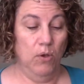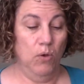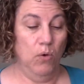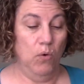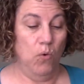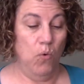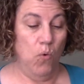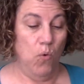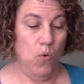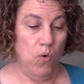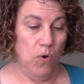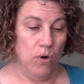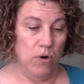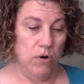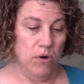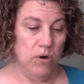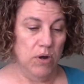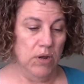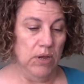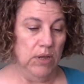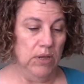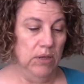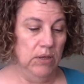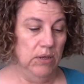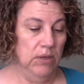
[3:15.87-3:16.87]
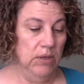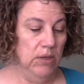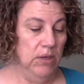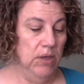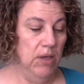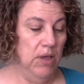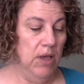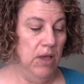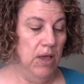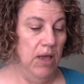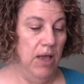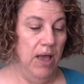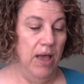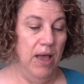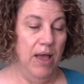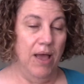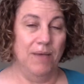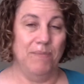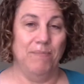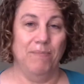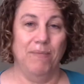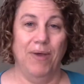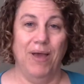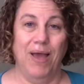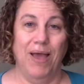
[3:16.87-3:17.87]
or
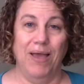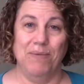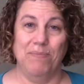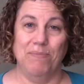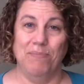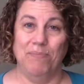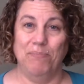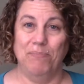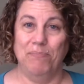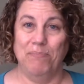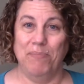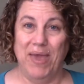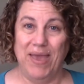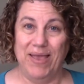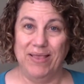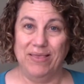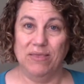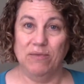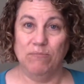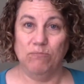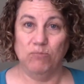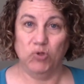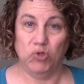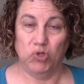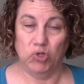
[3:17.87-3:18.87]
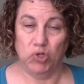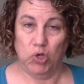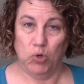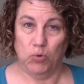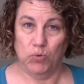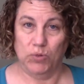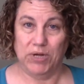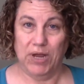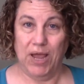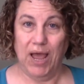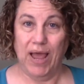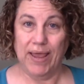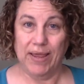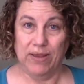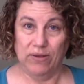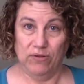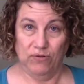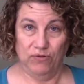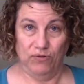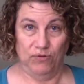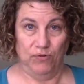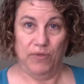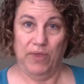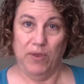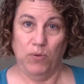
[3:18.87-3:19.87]
I made them so tight
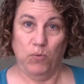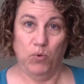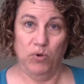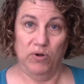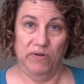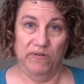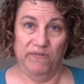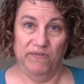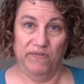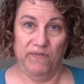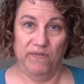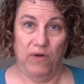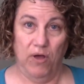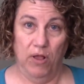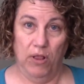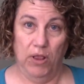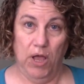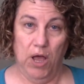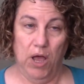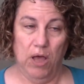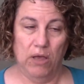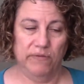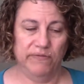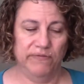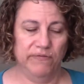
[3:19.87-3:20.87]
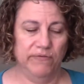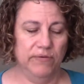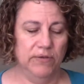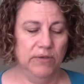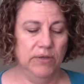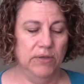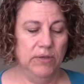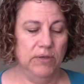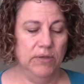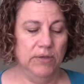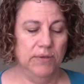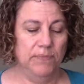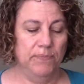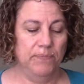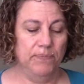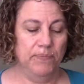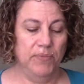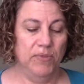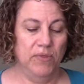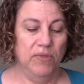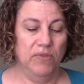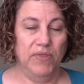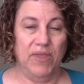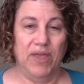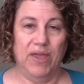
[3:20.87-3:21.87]
so they wouldn't fall off
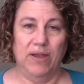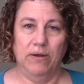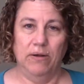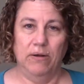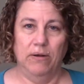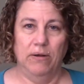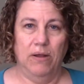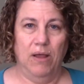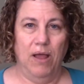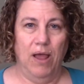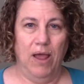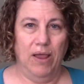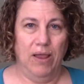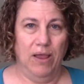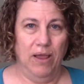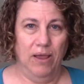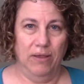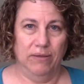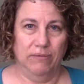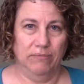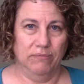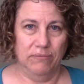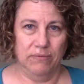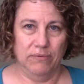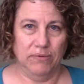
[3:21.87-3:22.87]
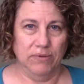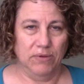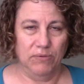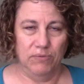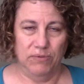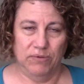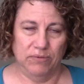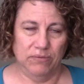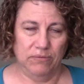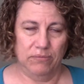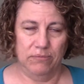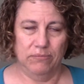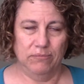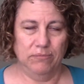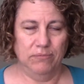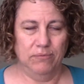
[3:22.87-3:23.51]
that it was